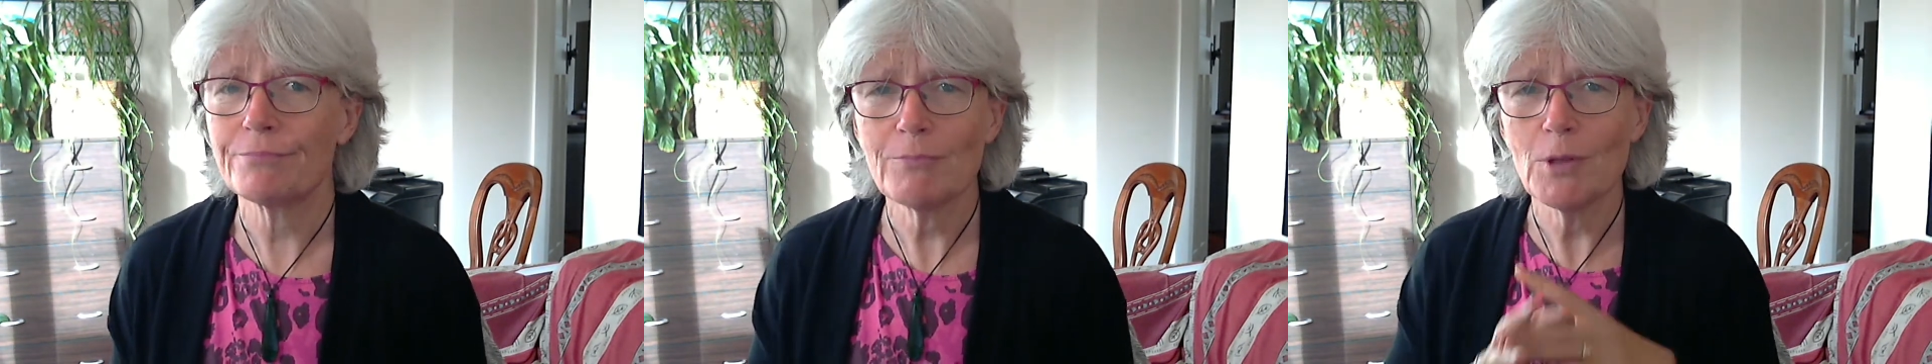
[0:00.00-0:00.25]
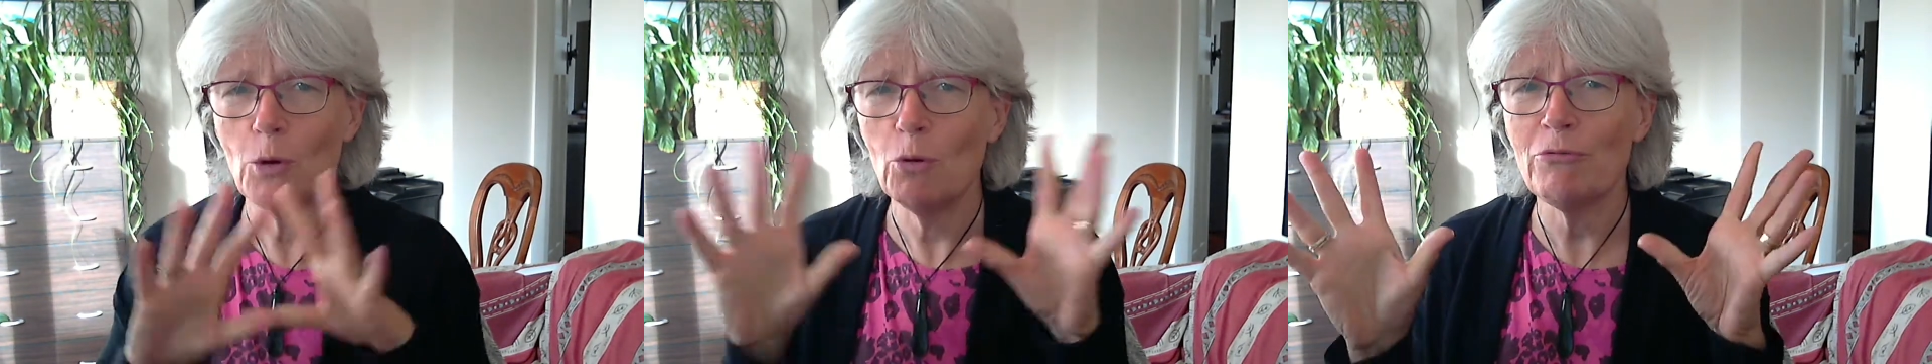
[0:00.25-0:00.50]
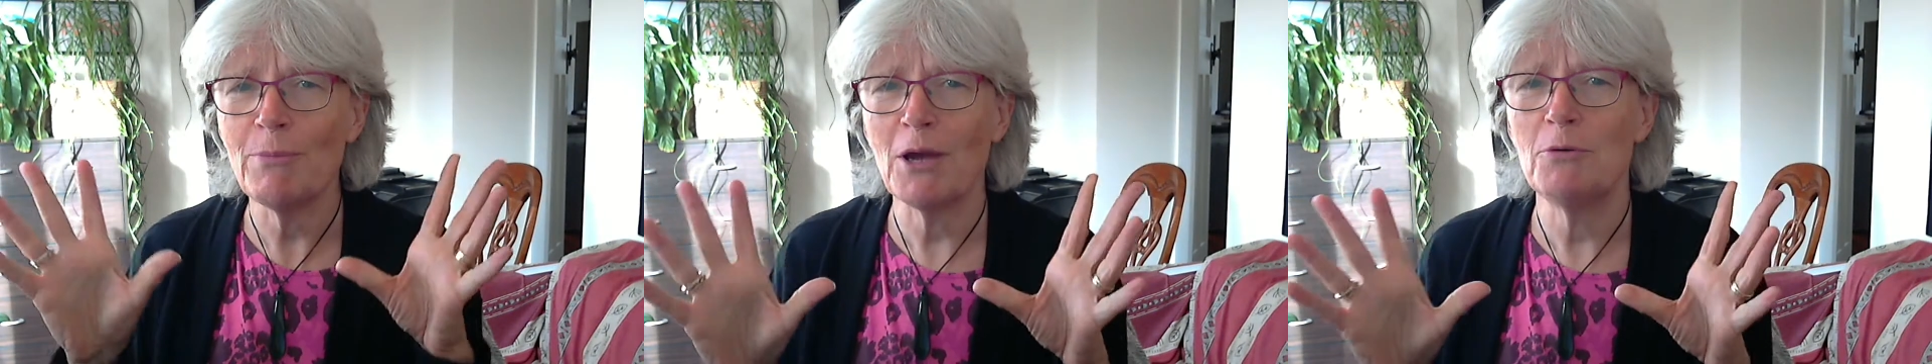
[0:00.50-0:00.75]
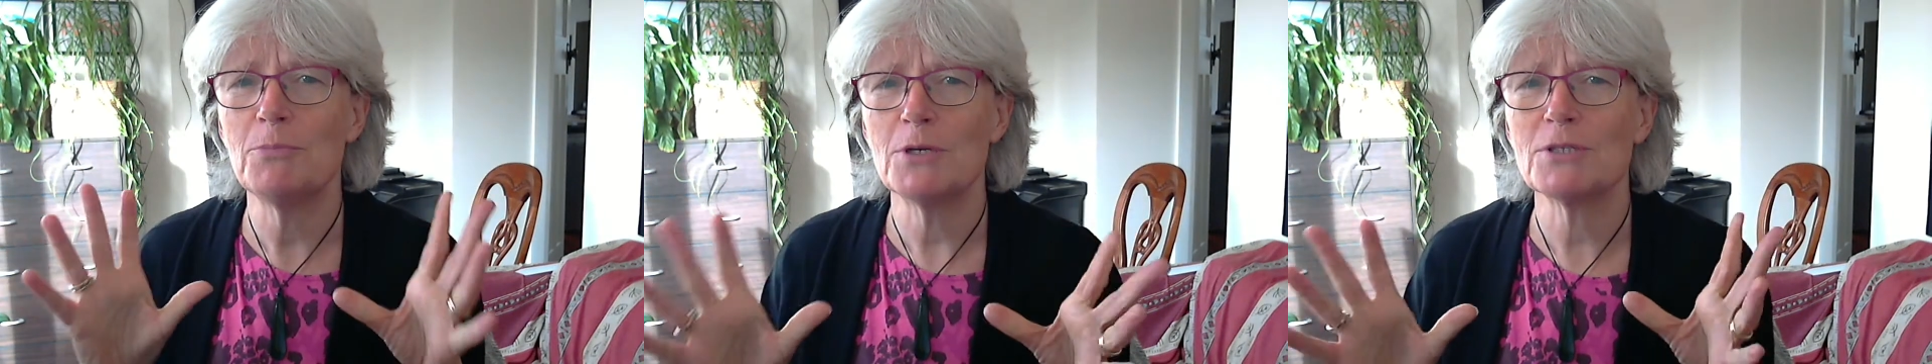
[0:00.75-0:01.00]
All of my
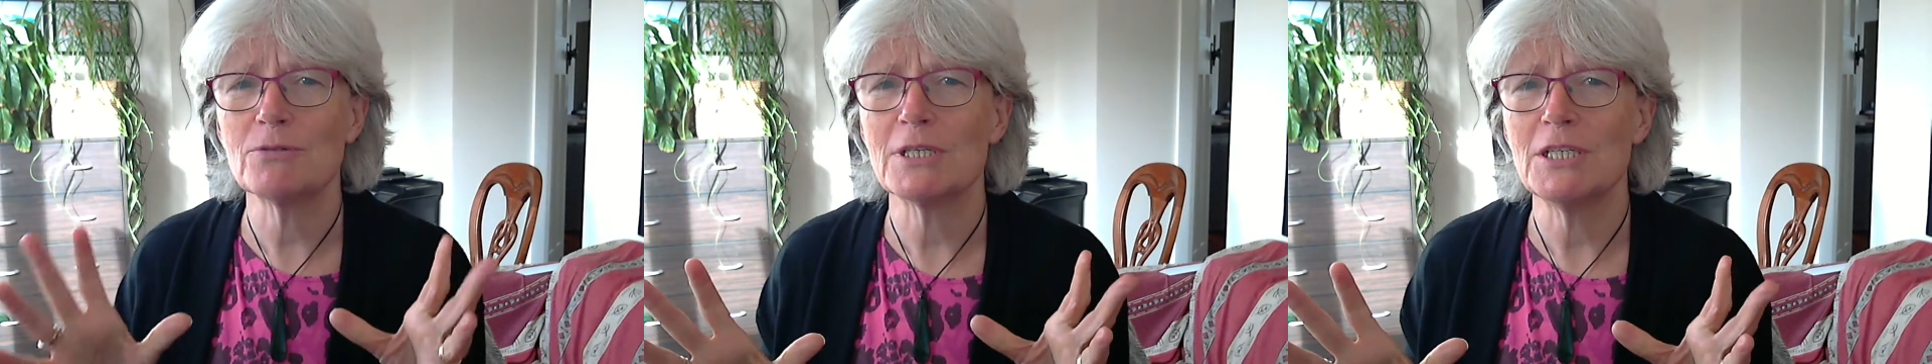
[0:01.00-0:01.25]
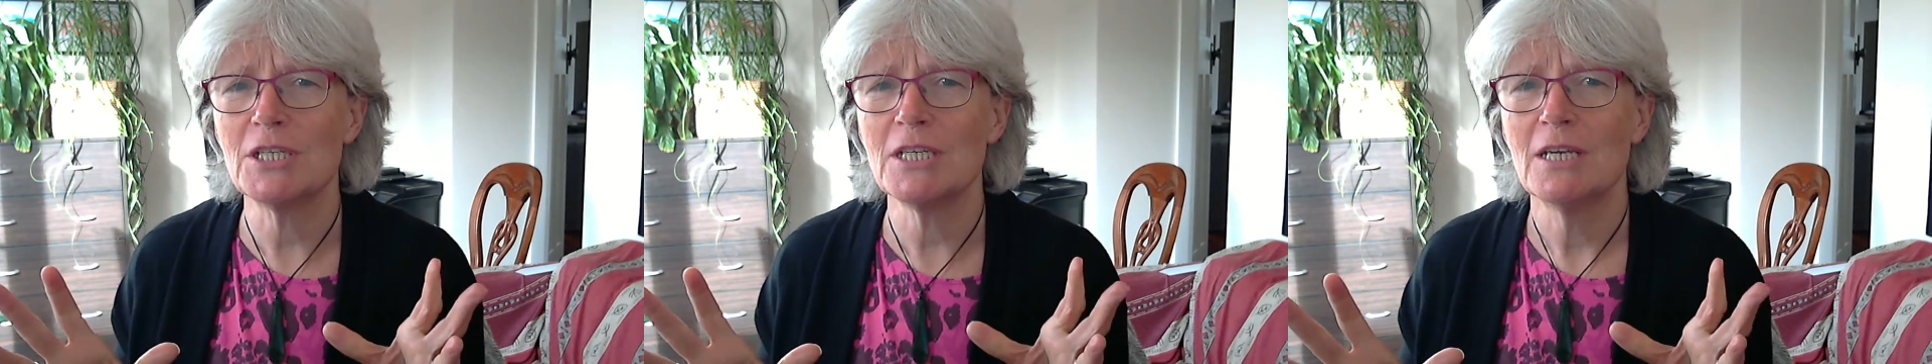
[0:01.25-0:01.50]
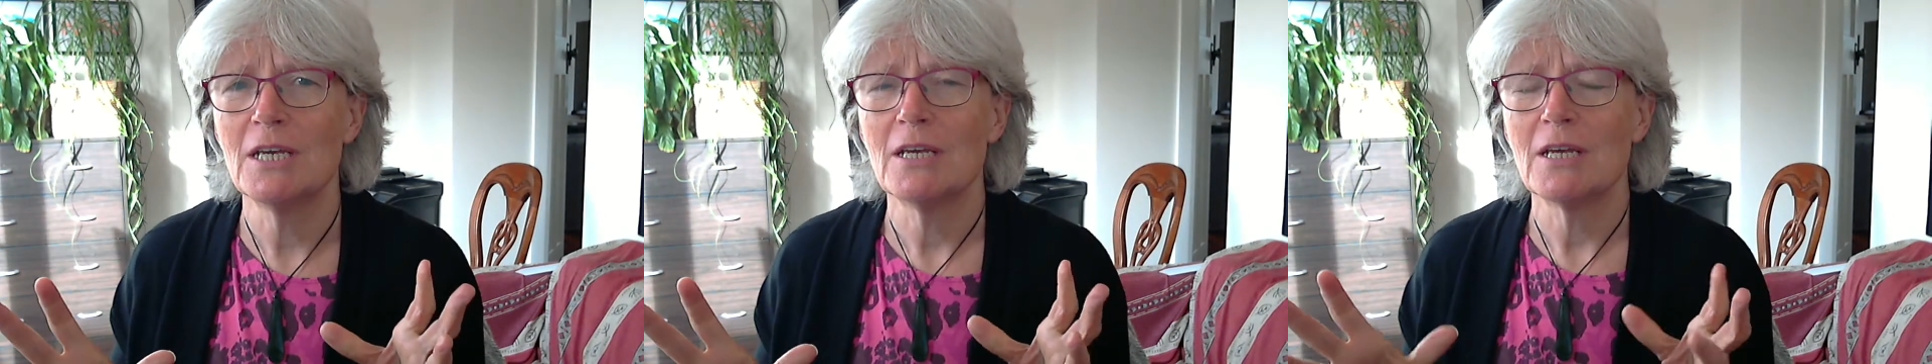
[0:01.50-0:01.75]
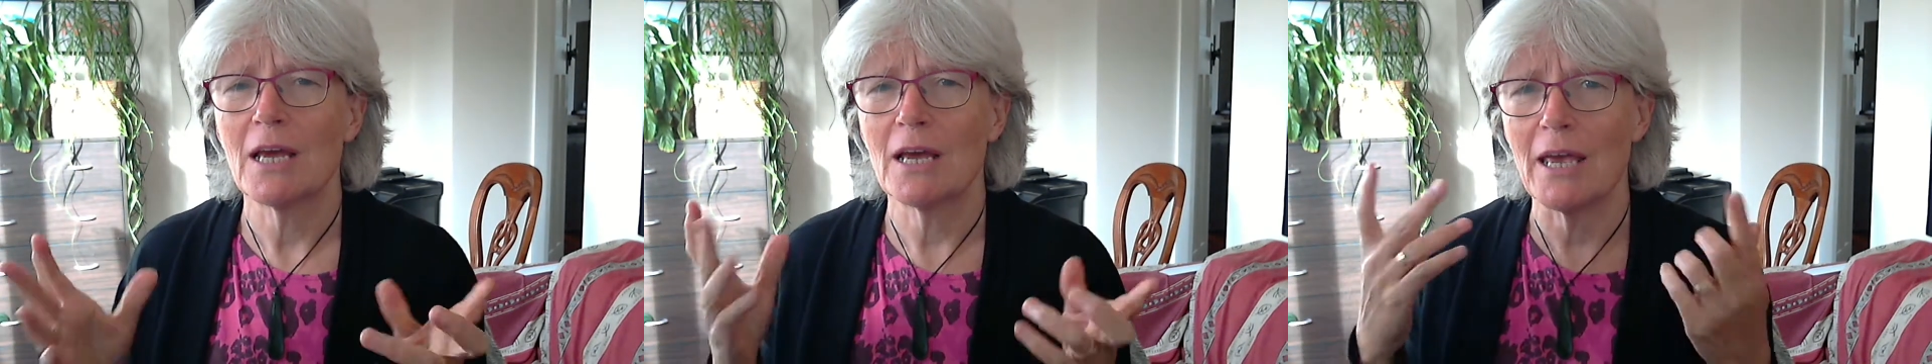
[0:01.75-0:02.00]
own personal teaching
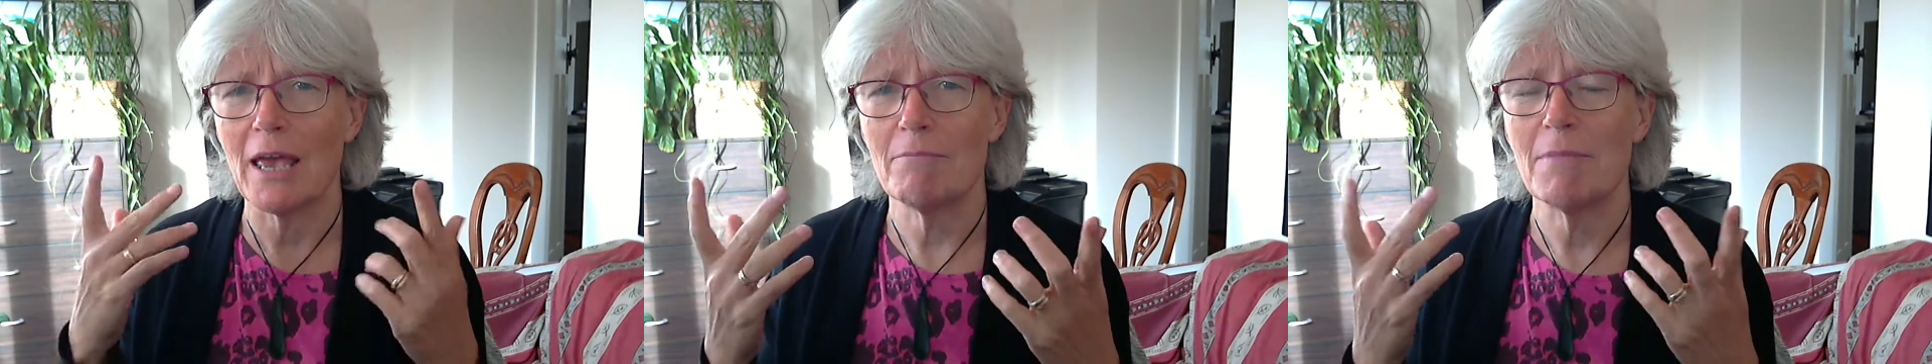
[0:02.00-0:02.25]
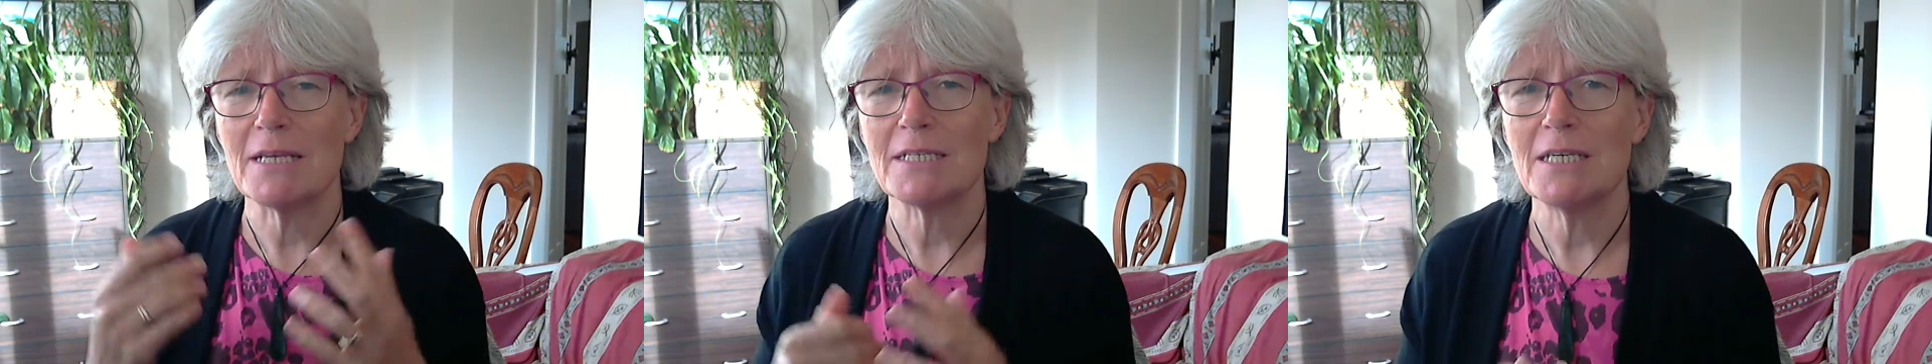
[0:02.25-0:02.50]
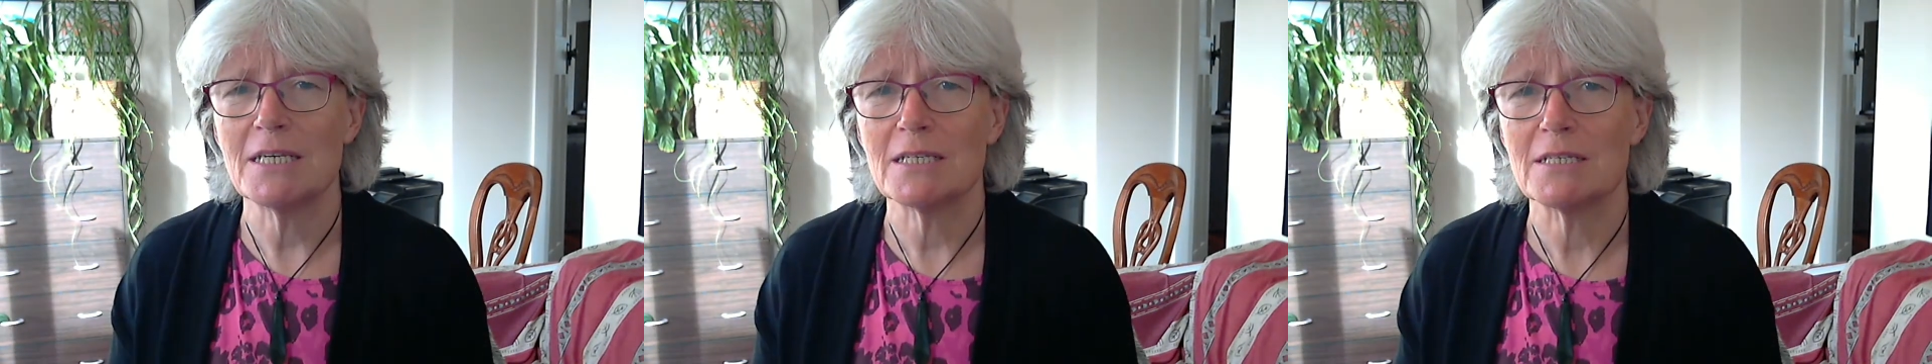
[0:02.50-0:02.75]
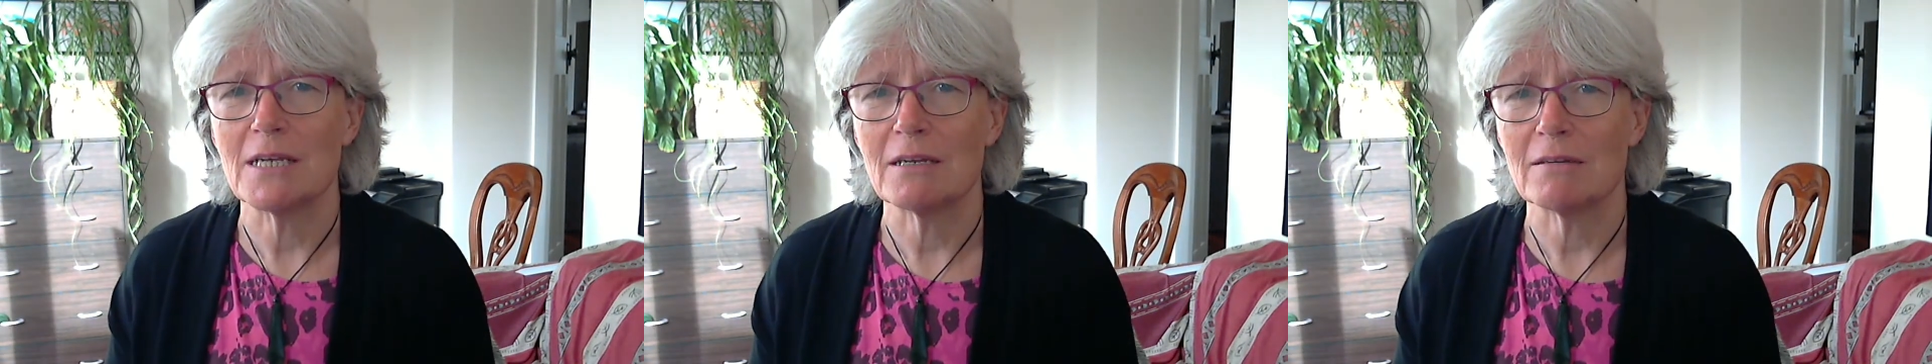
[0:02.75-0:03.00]
at Massey
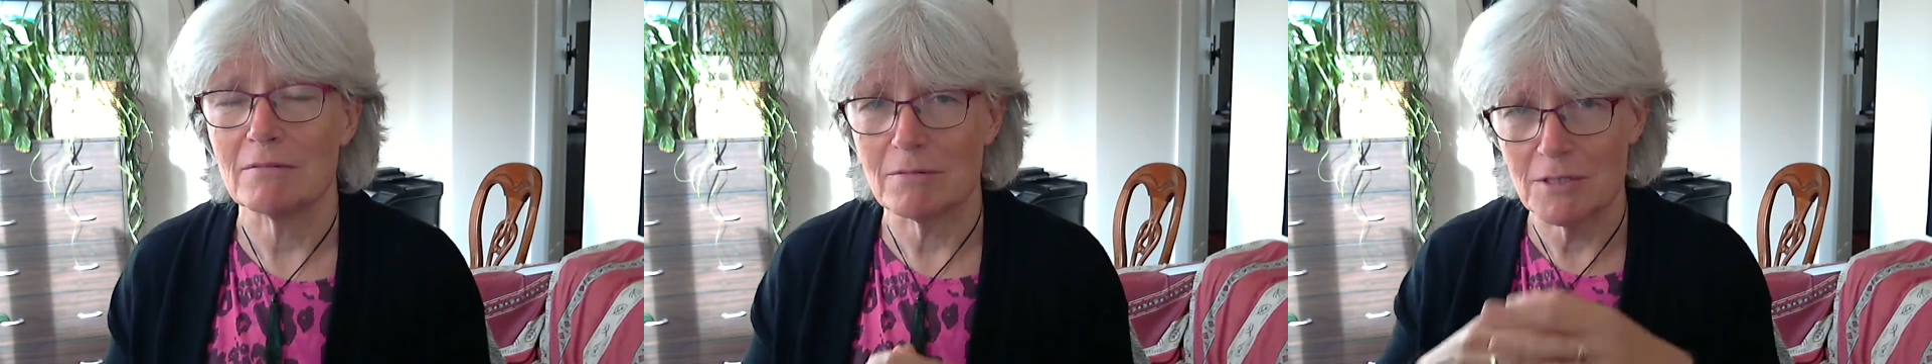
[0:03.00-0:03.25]
is done